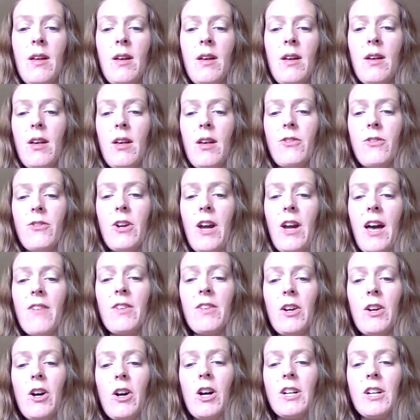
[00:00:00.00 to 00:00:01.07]
If you're
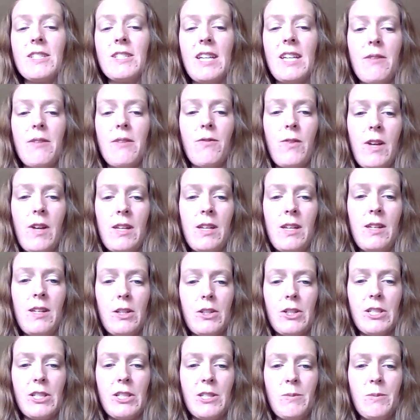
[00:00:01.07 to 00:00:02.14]
having a hard time finding the
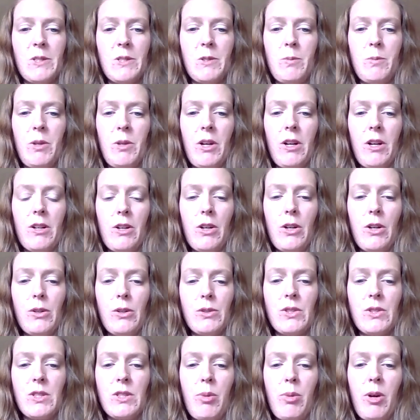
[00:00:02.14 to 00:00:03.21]
Christmas spirit,
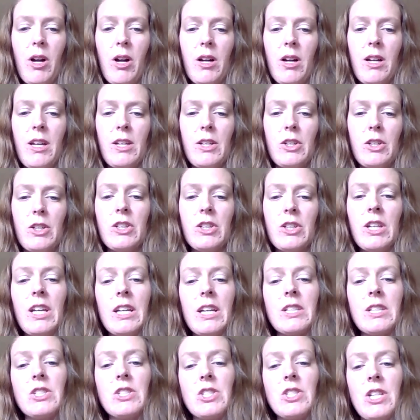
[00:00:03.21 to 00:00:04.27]
host a party, cookie
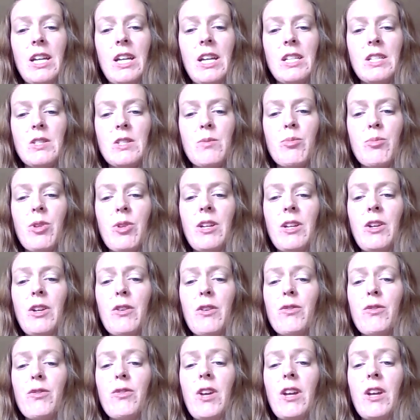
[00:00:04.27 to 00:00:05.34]
exchange, bring your
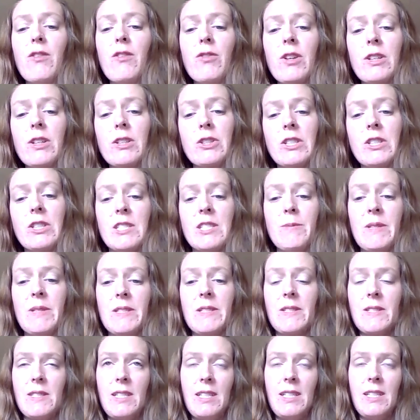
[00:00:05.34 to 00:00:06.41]
favorite
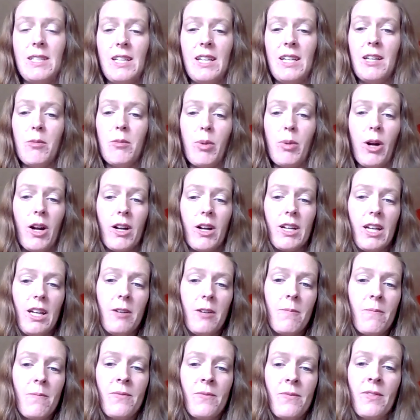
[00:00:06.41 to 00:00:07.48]
Christmas CD party.
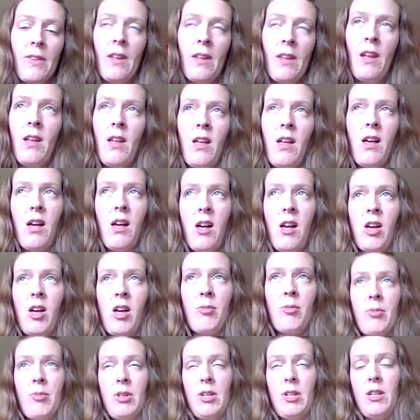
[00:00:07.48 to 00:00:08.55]

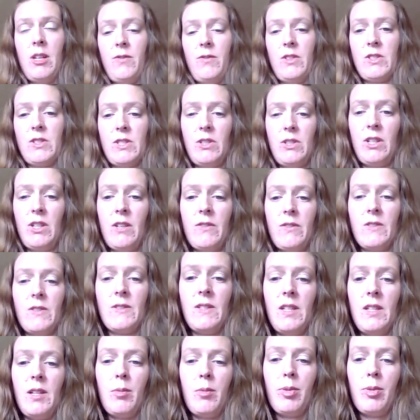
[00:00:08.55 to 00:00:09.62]
If you still have a
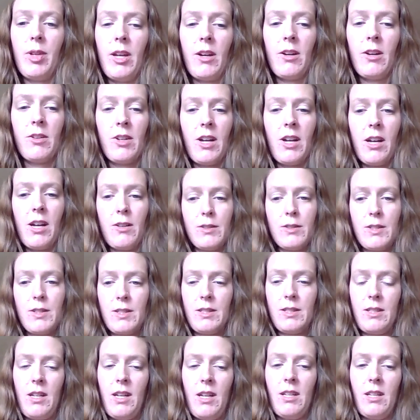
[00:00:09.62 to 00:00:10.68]
CD player in your
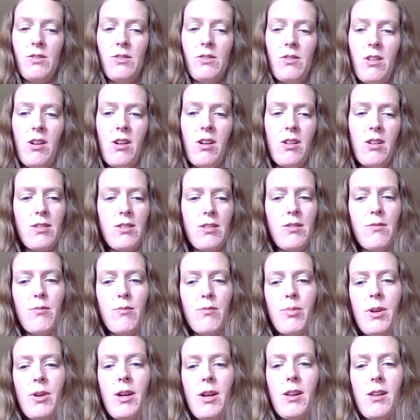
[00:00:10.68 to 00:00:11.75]
house, I do not,
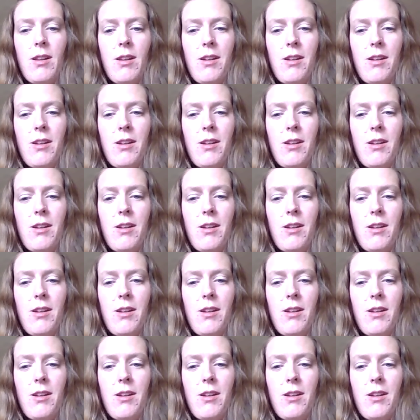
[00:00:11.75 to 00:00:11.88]
but